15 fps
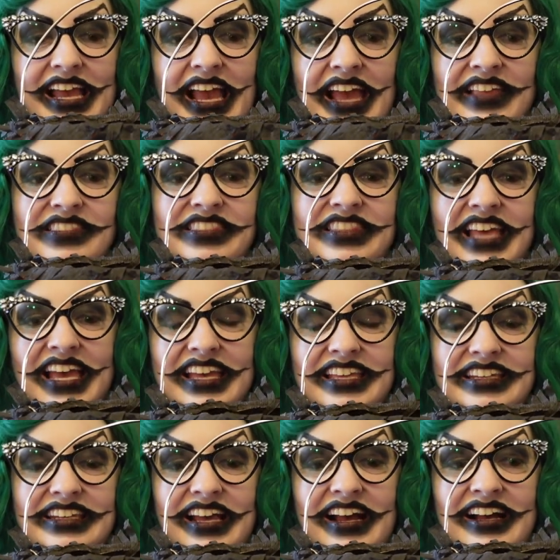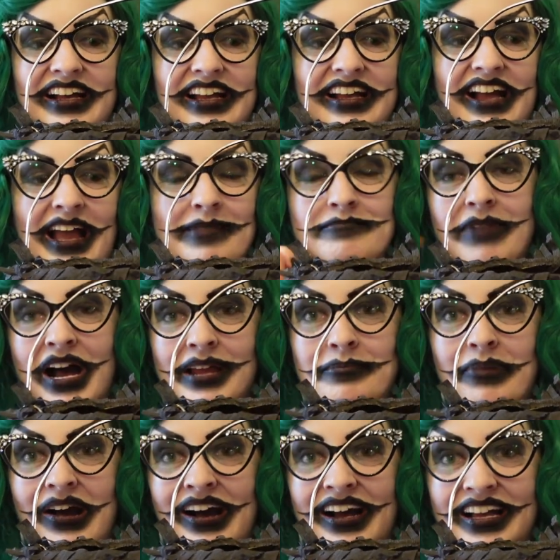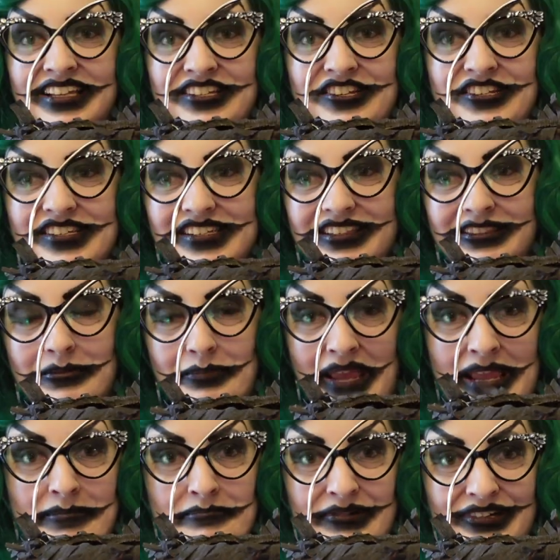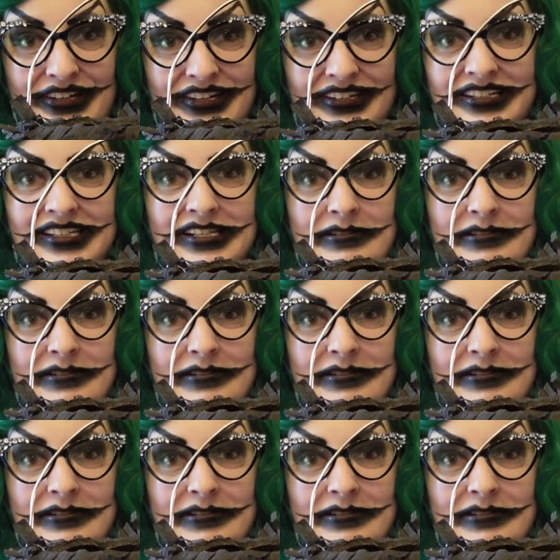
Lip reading: And then I Mod Podged the paper